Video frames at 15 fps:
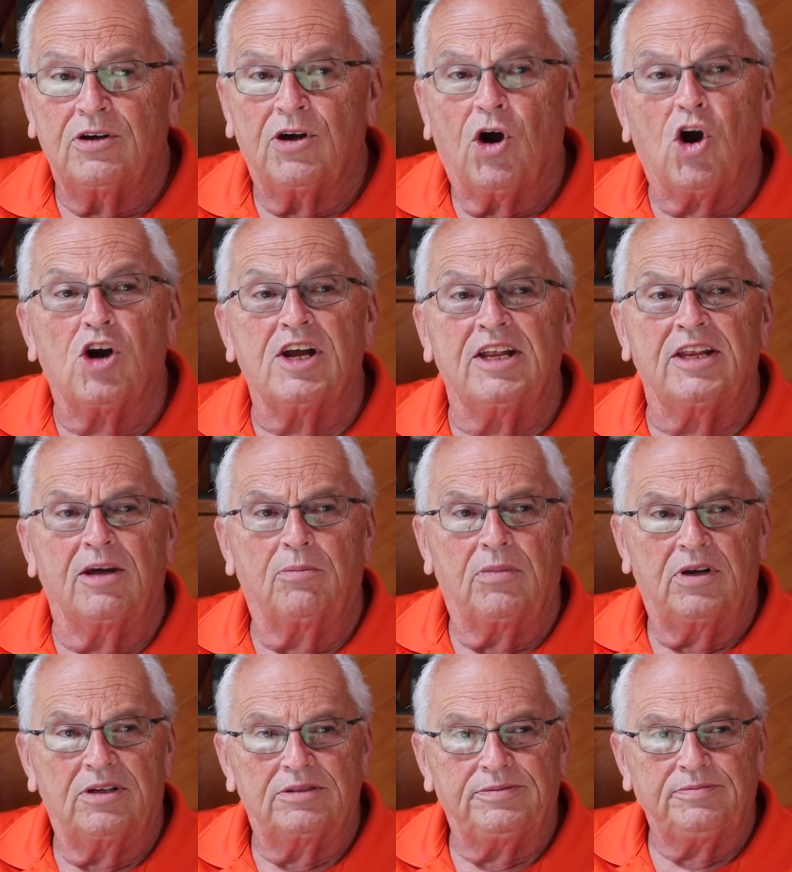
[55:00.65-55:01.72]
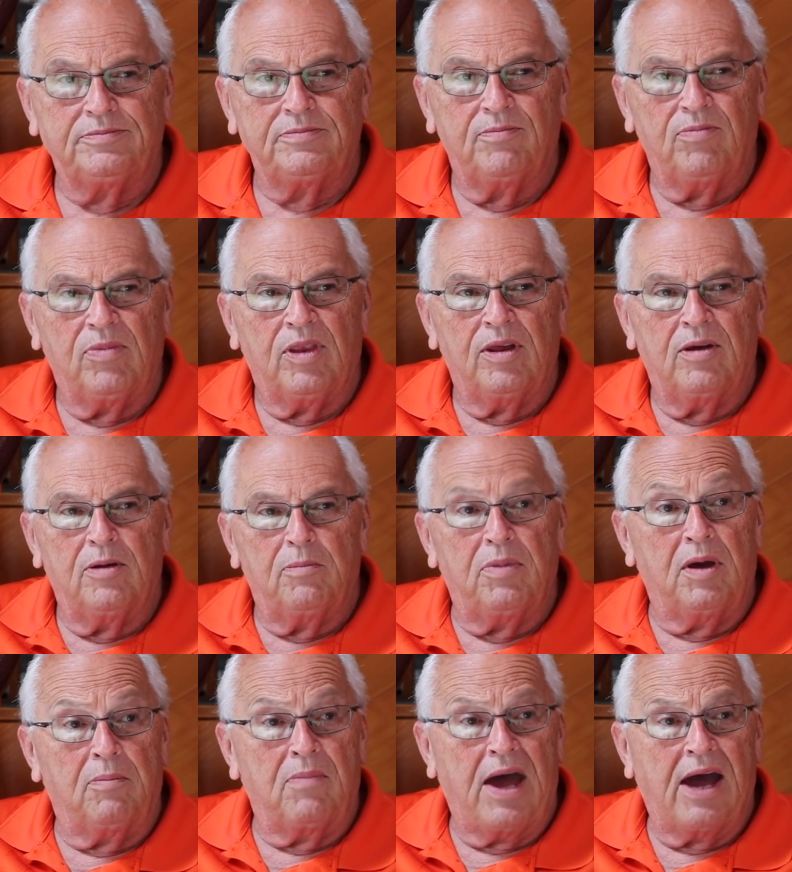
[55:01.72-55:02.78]
hurting them,
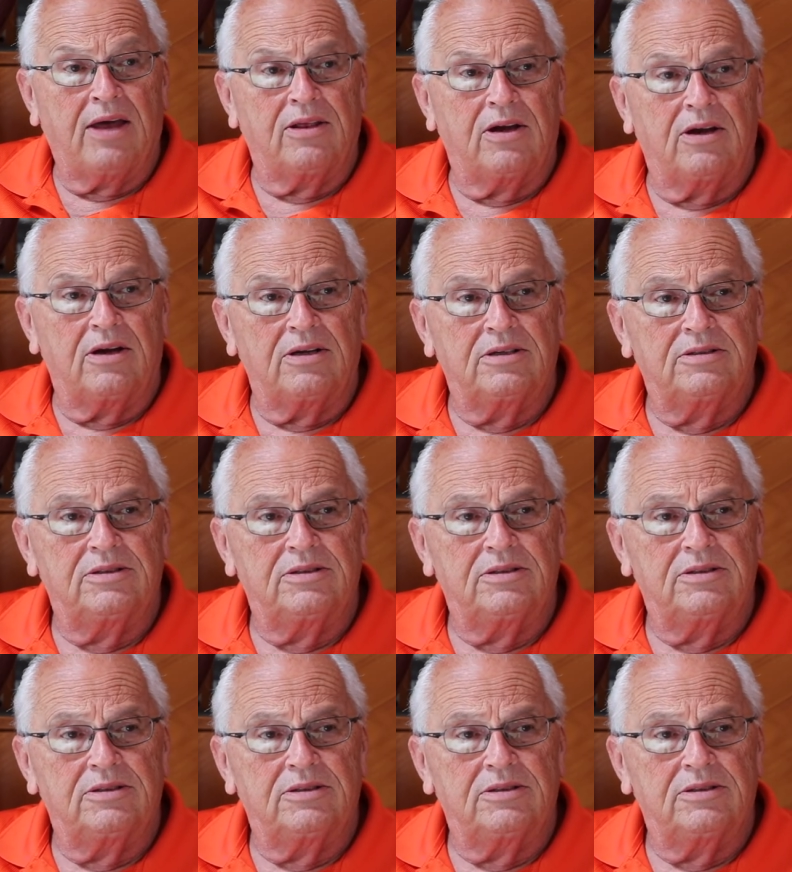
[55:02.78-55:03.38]
being back there.